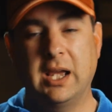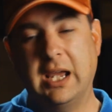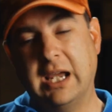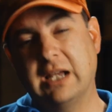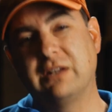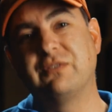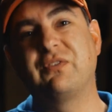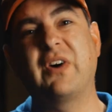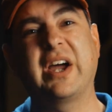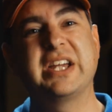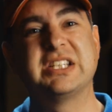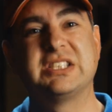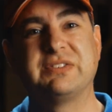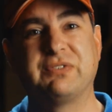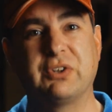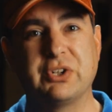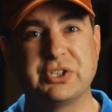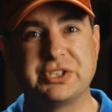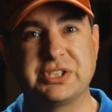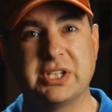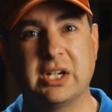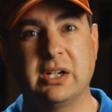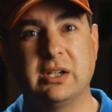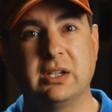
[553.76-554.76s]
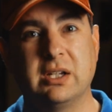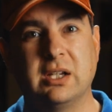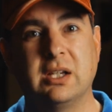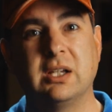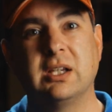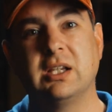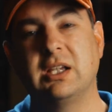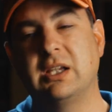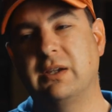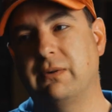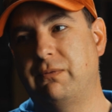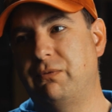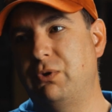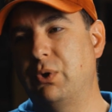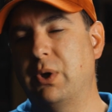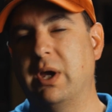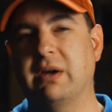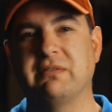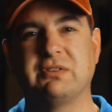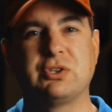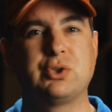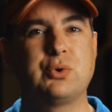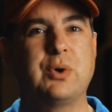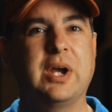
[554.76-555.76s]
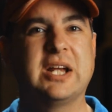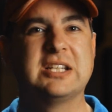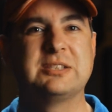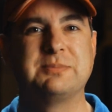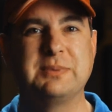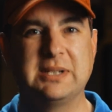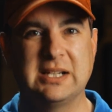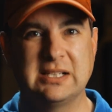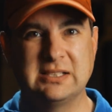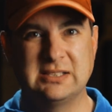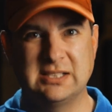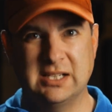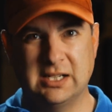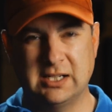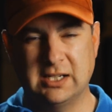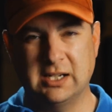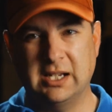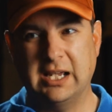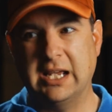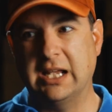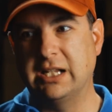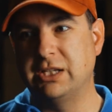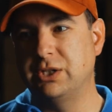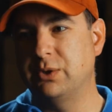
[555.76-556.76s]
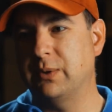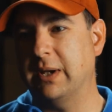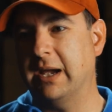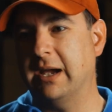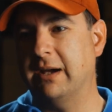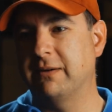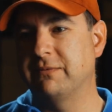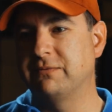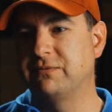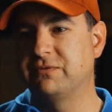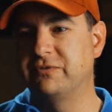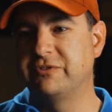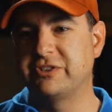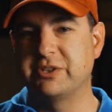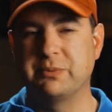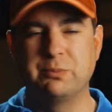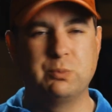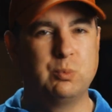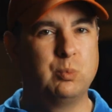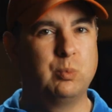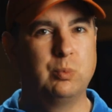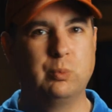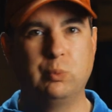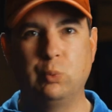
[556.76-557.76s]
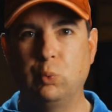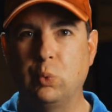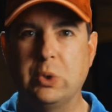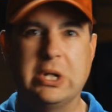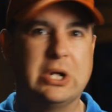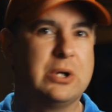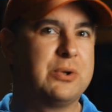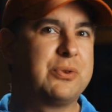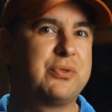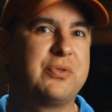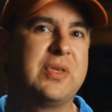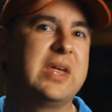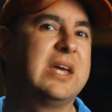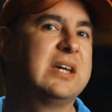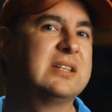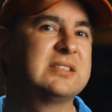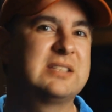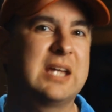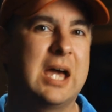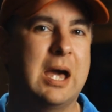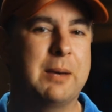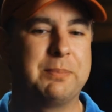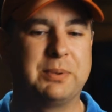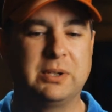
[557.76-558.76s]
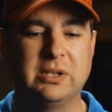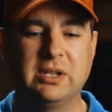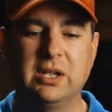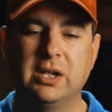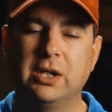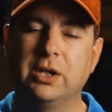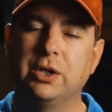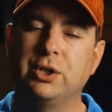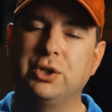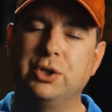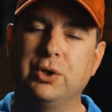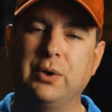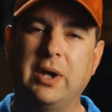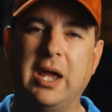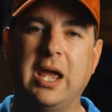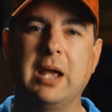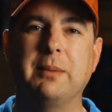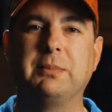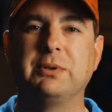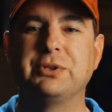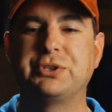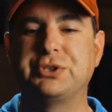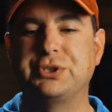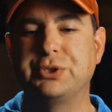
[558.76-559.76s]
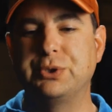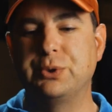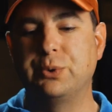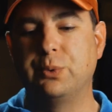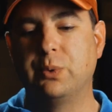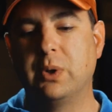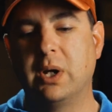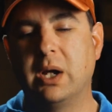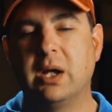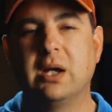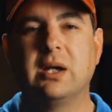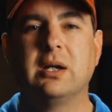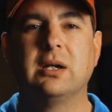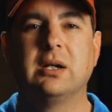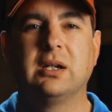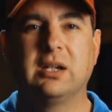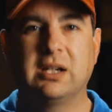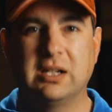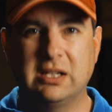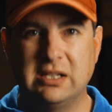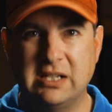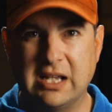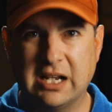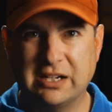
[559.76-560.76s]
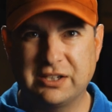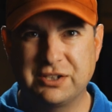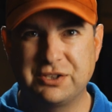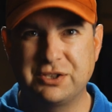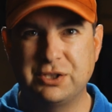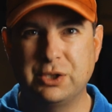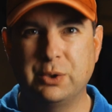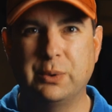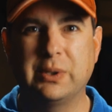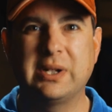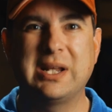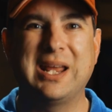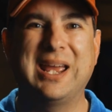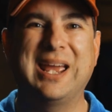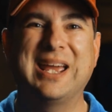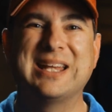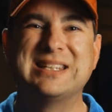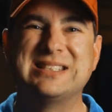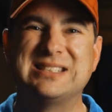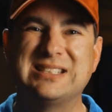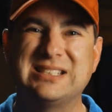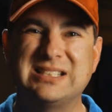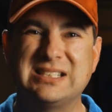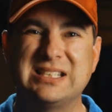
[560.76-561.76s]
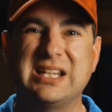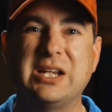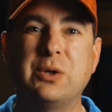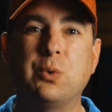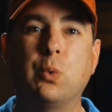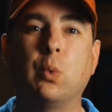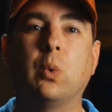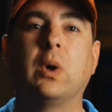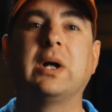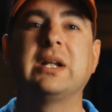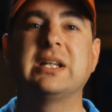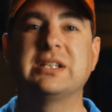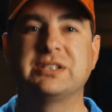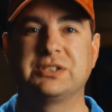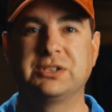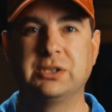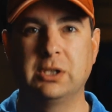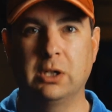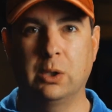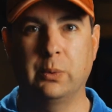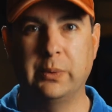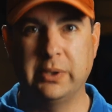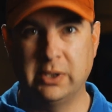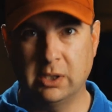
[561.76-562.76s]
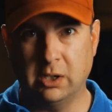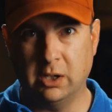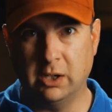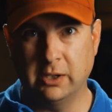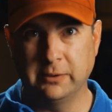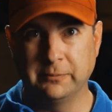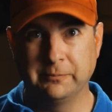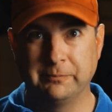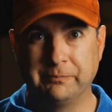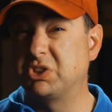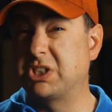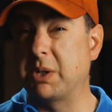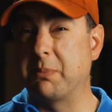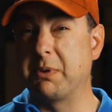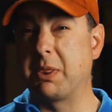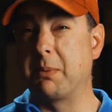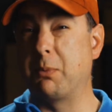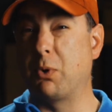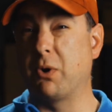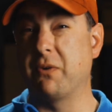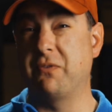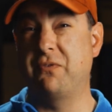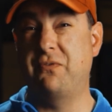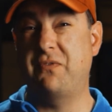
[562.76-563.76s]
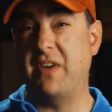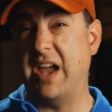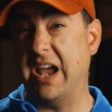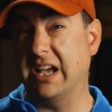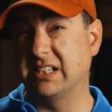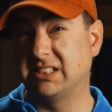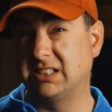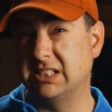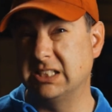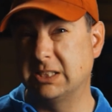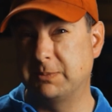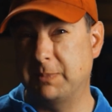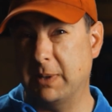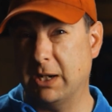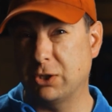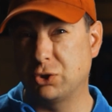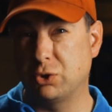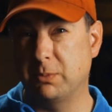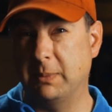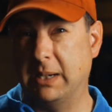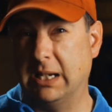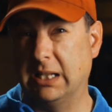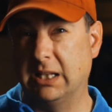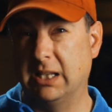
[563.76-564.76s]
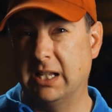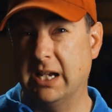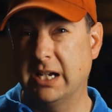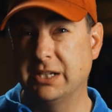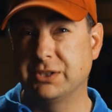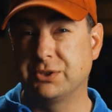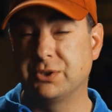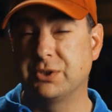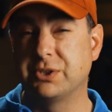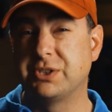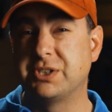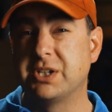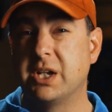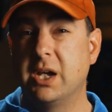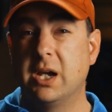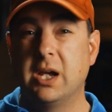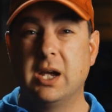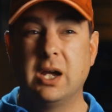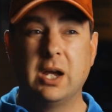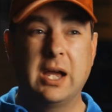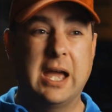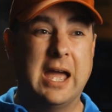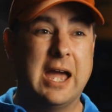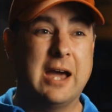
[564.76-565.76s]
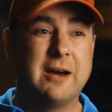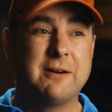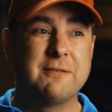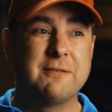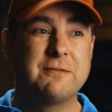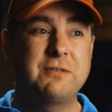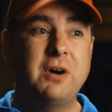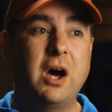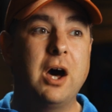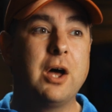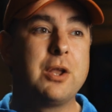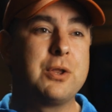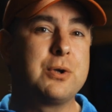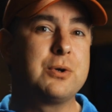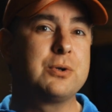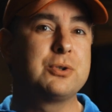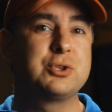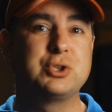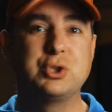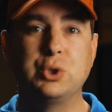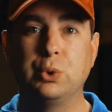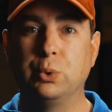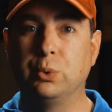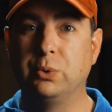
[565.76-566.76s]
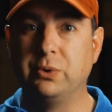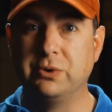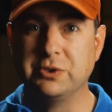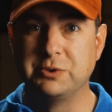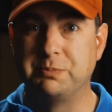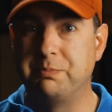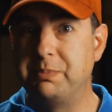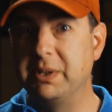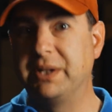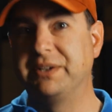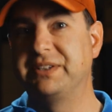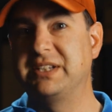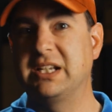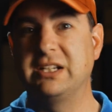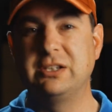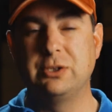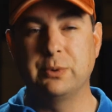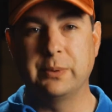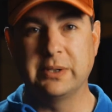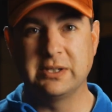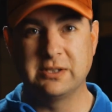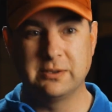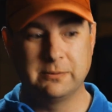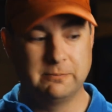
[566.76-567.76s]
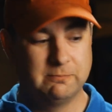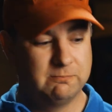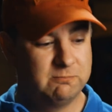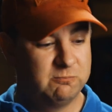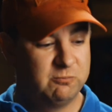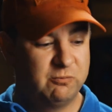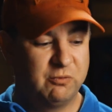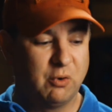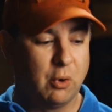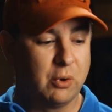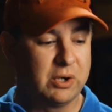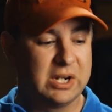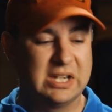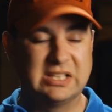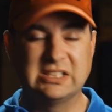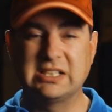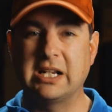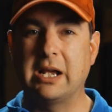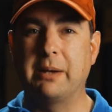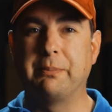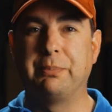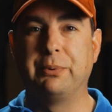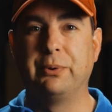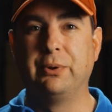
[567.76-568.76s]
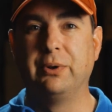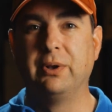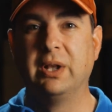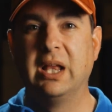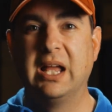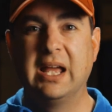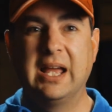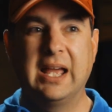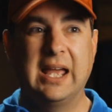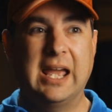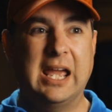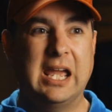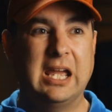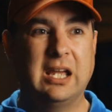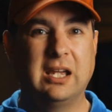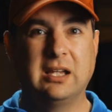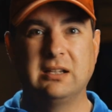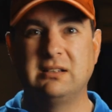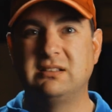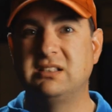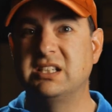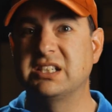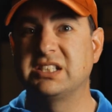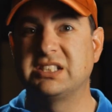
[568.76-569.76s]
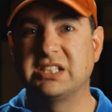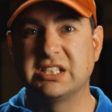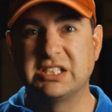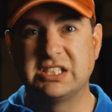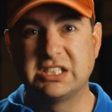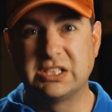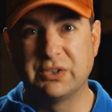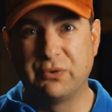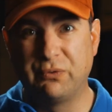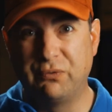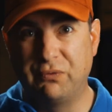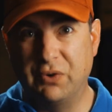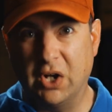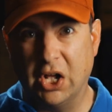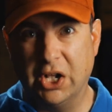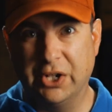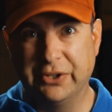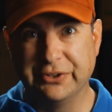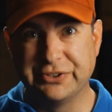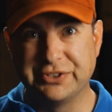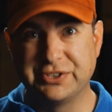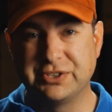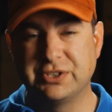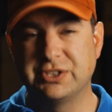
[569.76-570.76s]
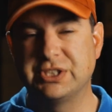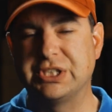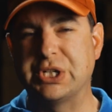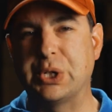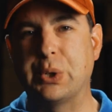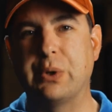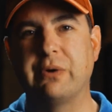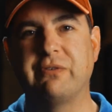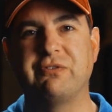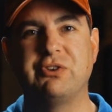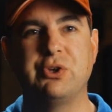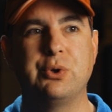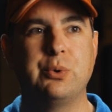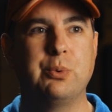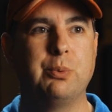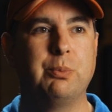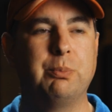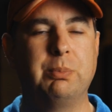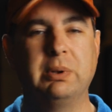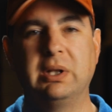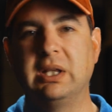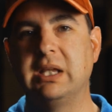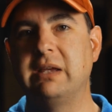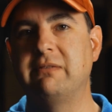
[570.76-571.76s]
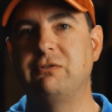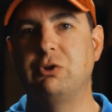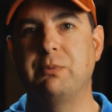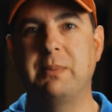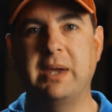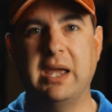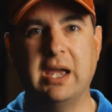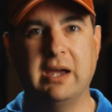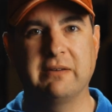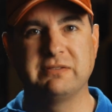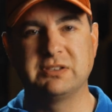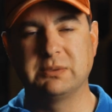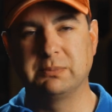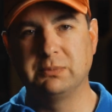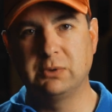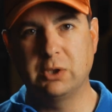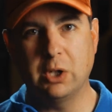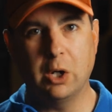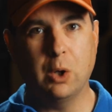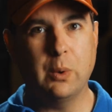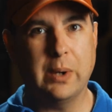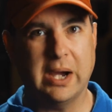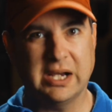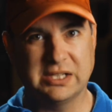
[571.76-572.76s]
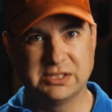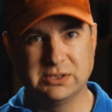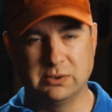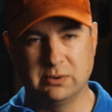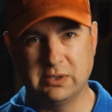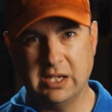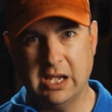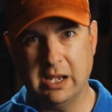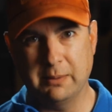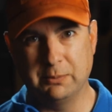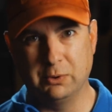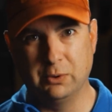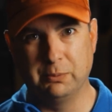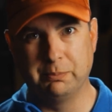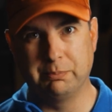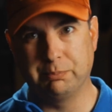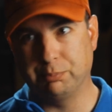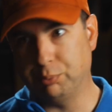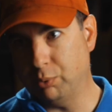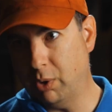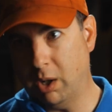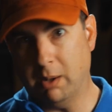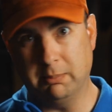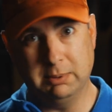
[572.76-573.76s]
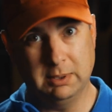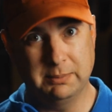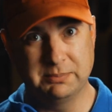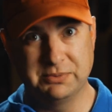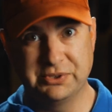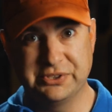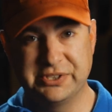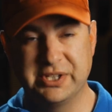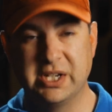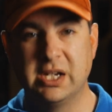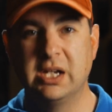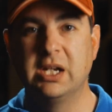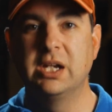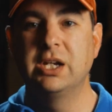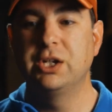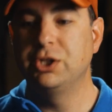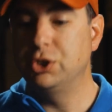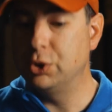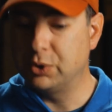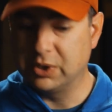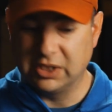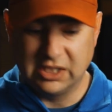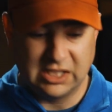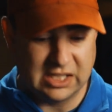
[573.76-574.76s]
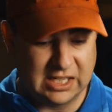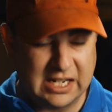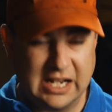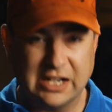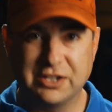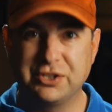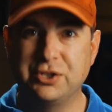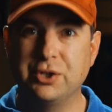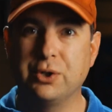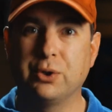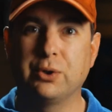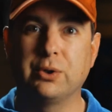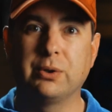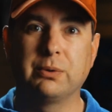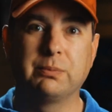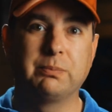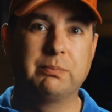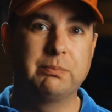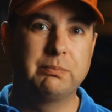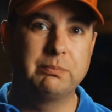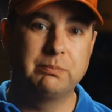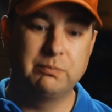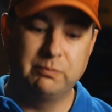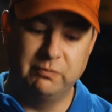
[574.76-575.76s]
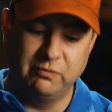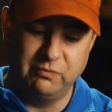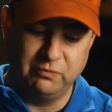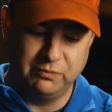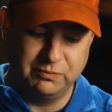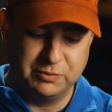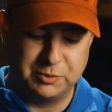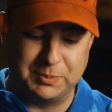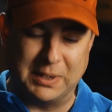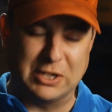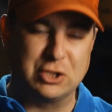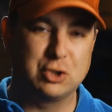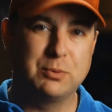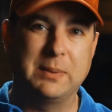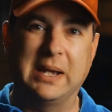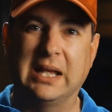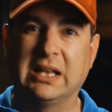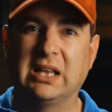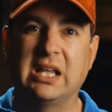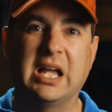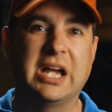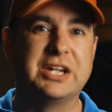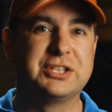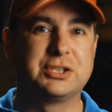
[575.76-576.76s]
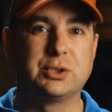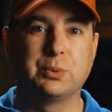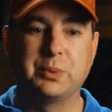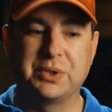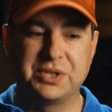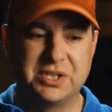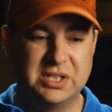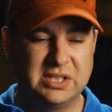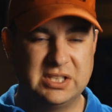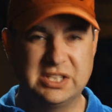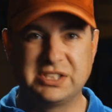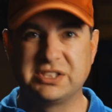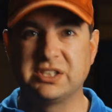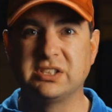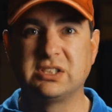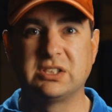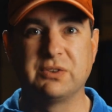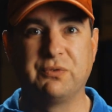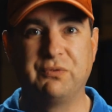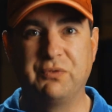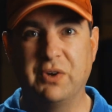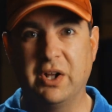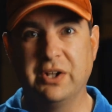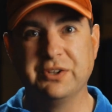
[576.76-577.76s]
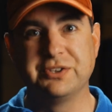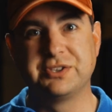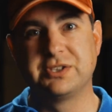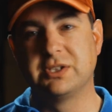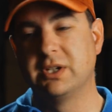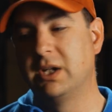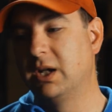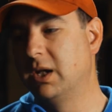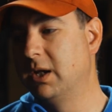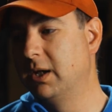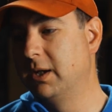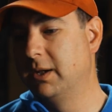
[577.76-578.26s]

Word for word: and vice versa. If you have a transmit antenna and you have some weird things happen, you're able to connect to it and see what is going on. Some of the more fancy spectrum analyzers have other tools built into it. For example, a distance default. So if you believe you may have some coaxial cable problems, you can connect your spectrum analyzer with the distance default